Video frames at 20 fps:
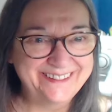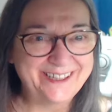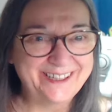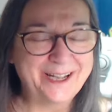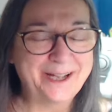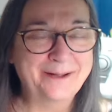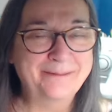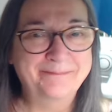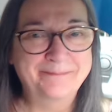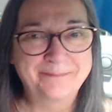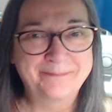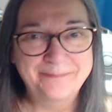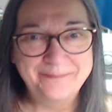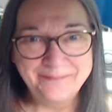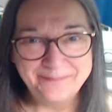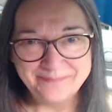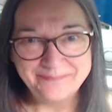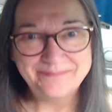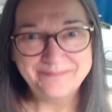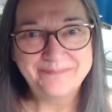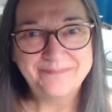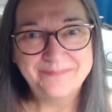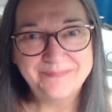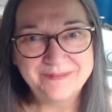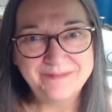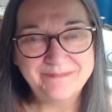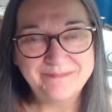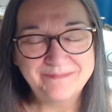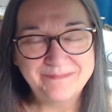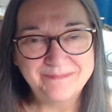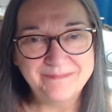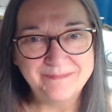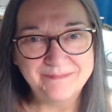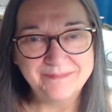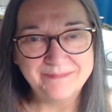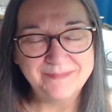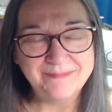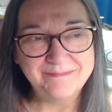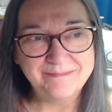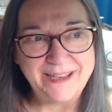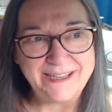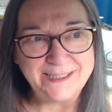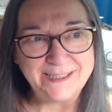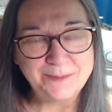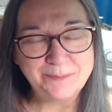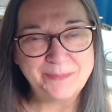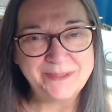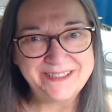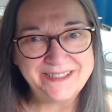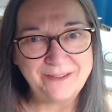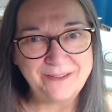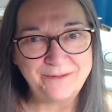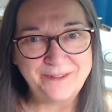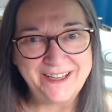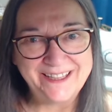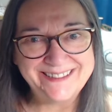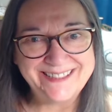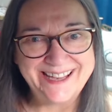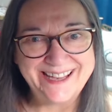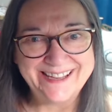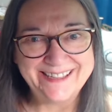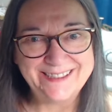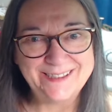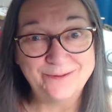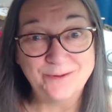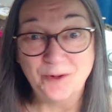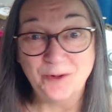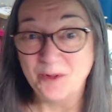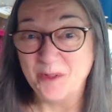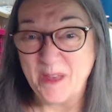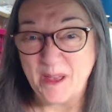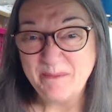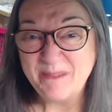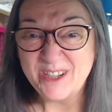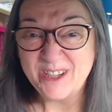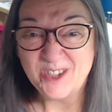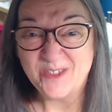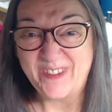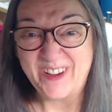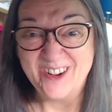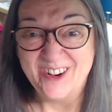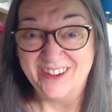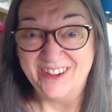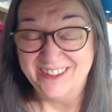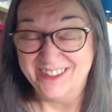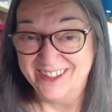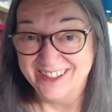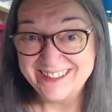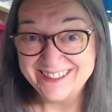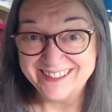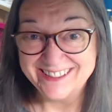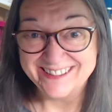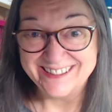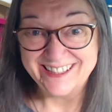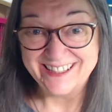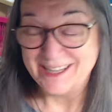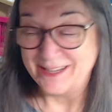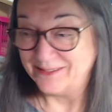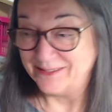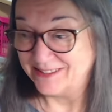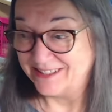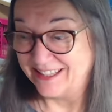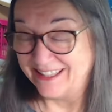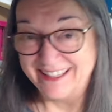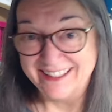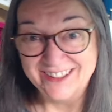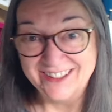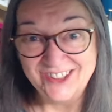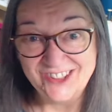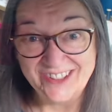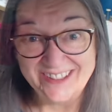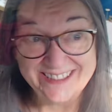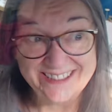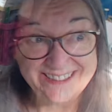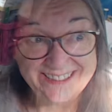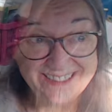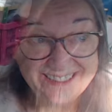um, make specific tags for them, which would be quite nice because it keeps it interesting.